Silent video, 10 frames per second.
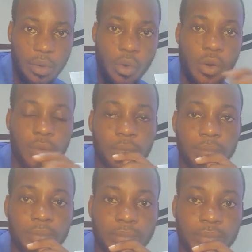wo
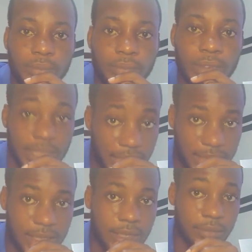
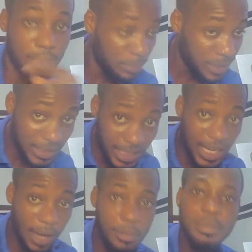yes bebre
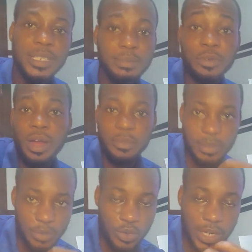isika bebre me kwa
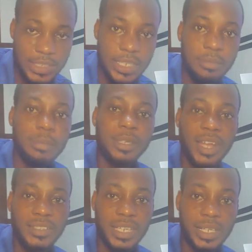me me no ka say me
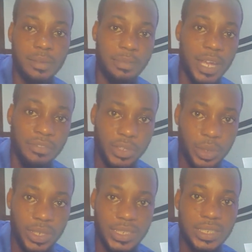$1,000 akam
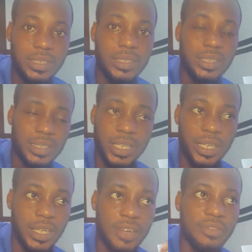$100
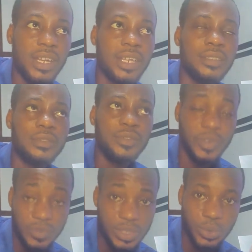yeah
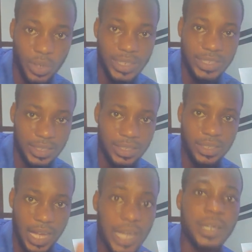$115
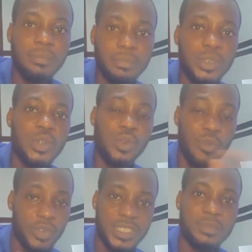akam o
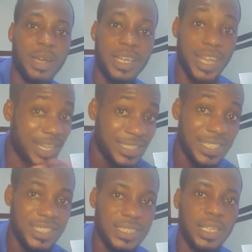convert ba Ghana
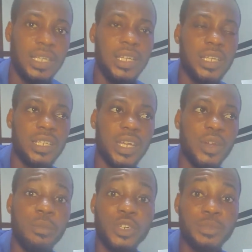cedis
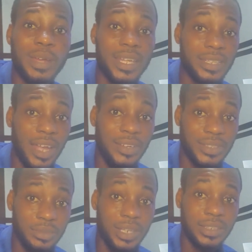e almost be
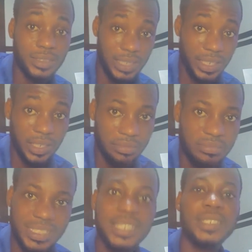1001 yeah
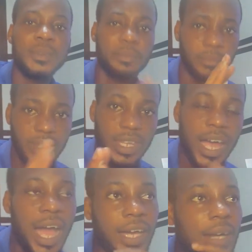cedis
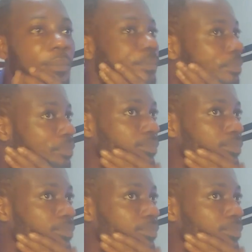akam